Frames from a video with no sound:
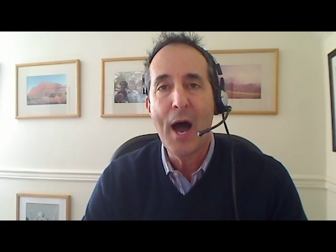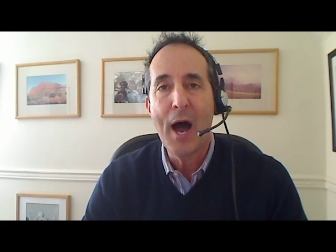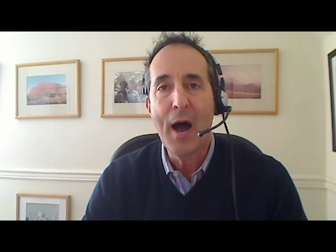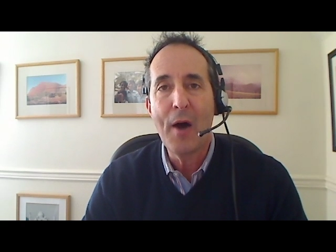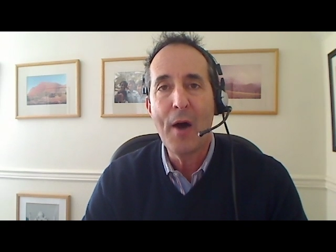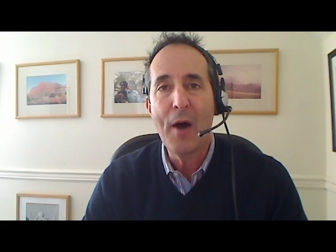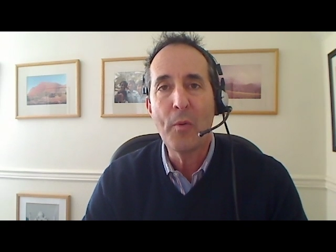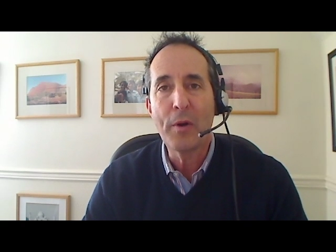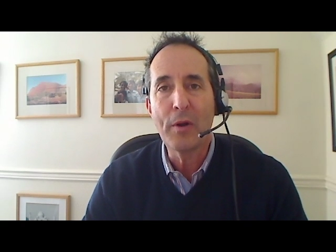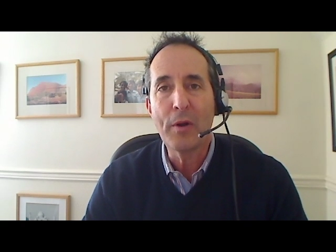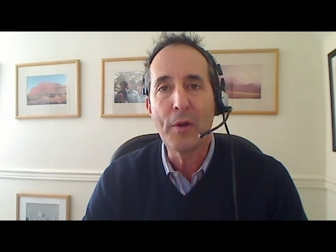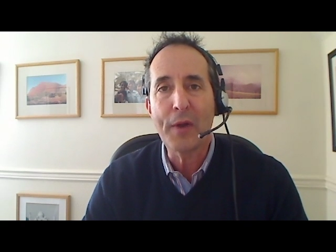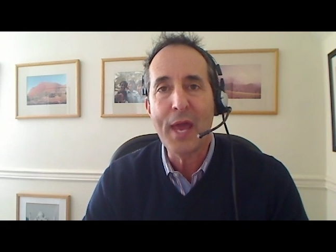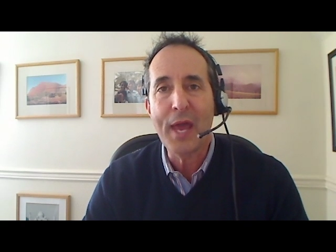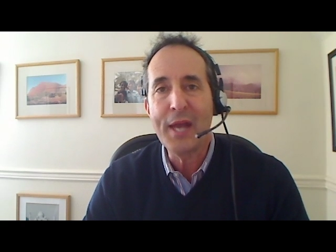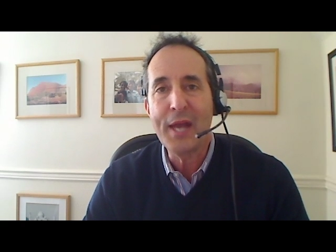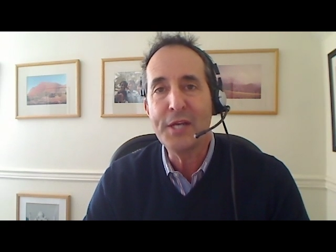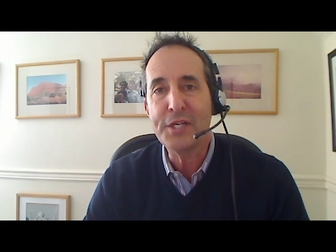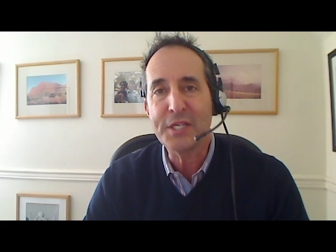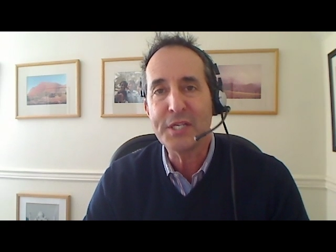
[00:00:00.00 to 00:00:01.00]
we're
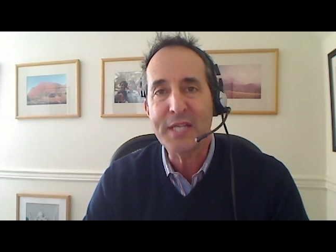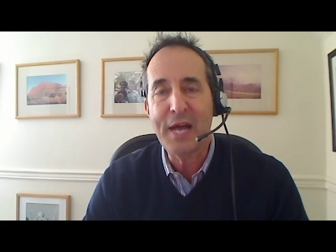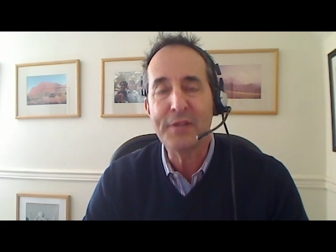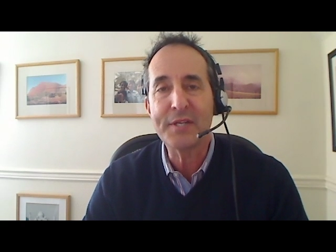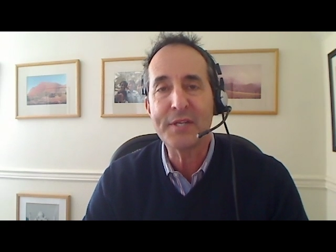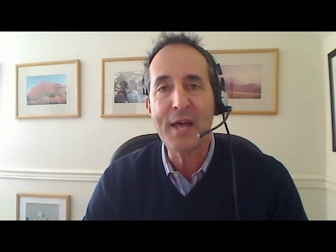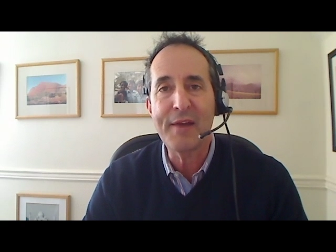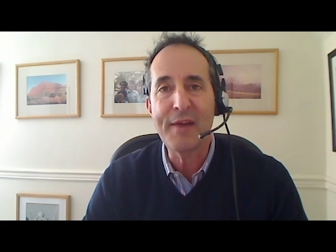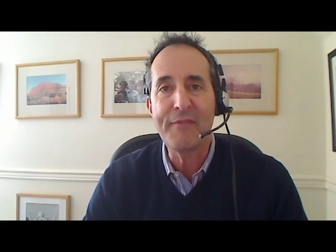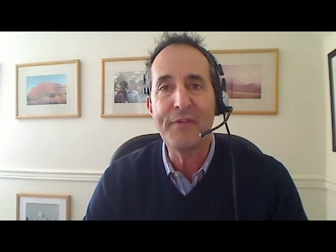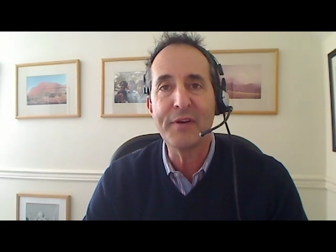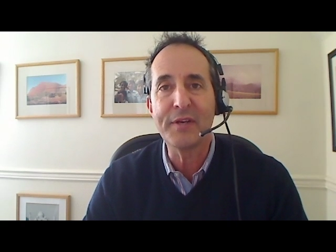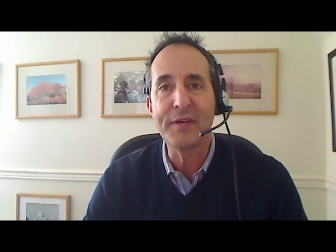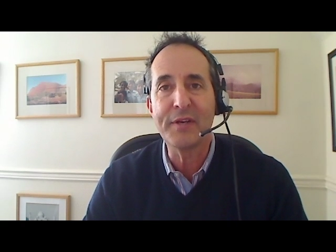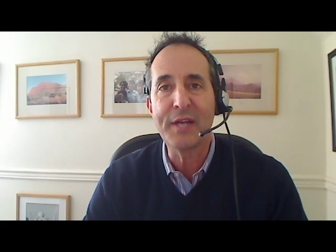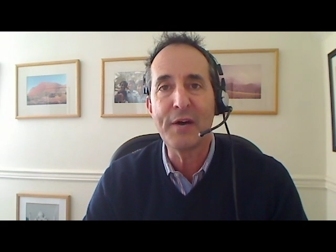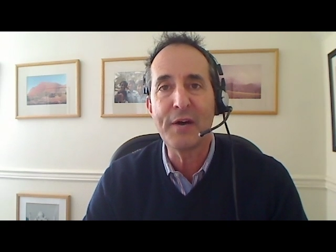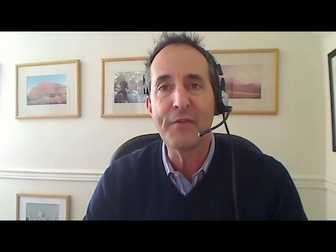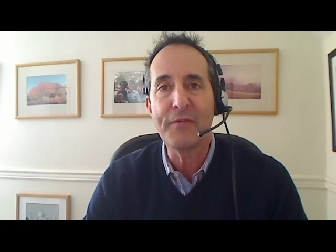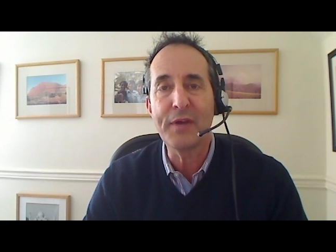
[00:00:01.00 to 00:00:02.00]
located just outside of
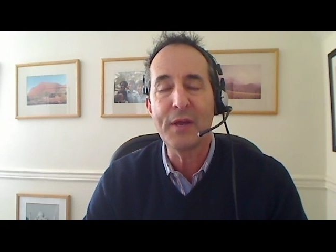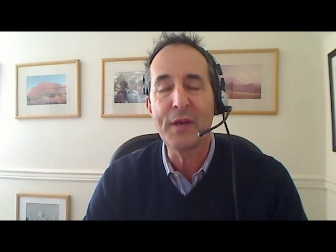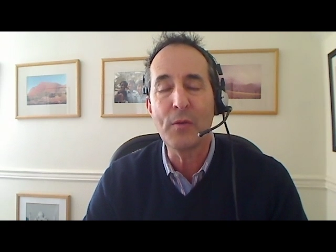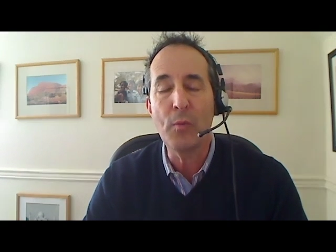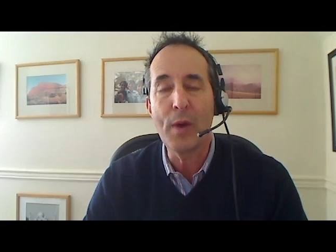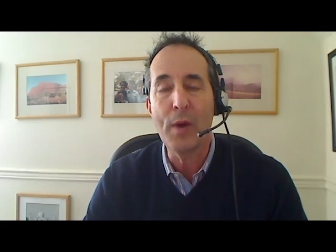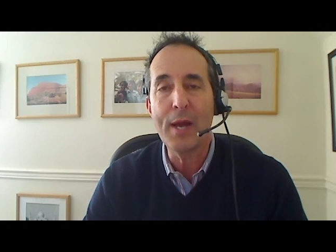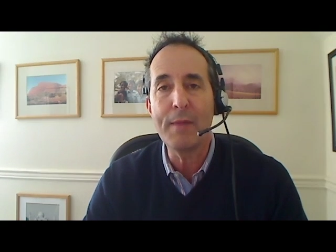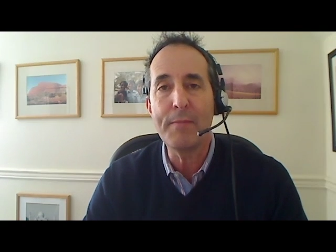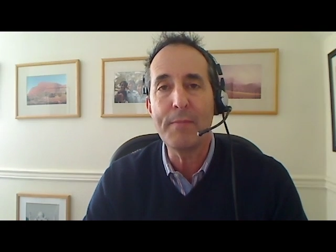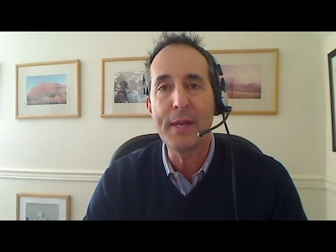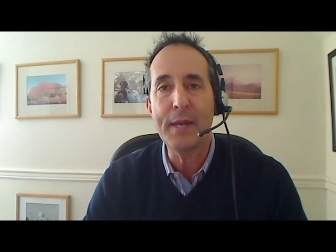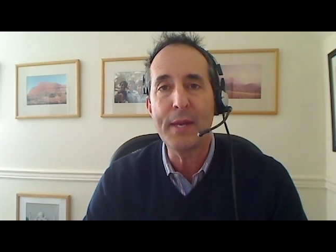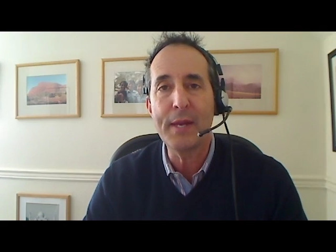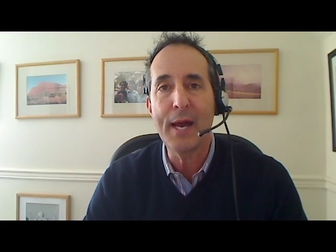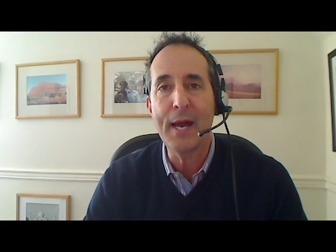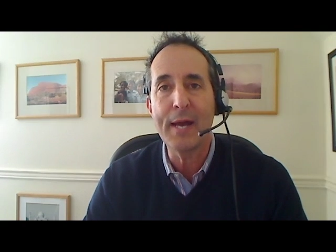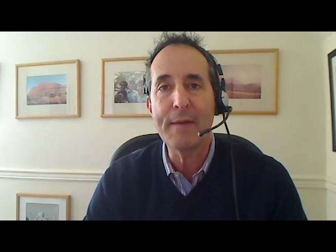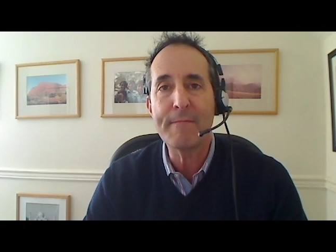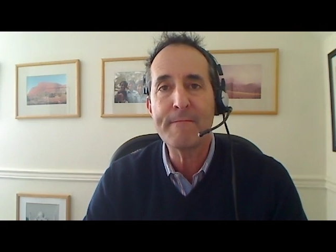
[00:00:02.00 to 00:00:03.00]
Philadelphia in Wayne, PA.